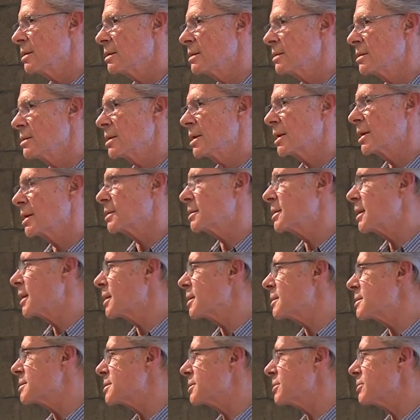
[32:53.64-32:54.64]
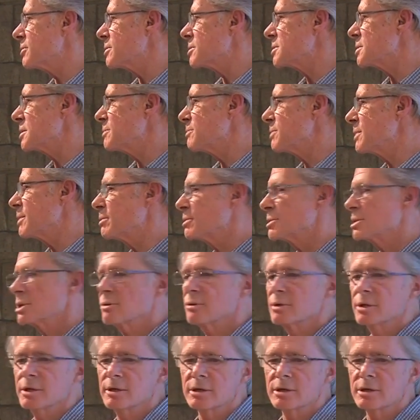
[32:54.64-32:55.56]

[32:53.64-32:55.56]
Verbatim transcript: they get taken seriously, and people say, well,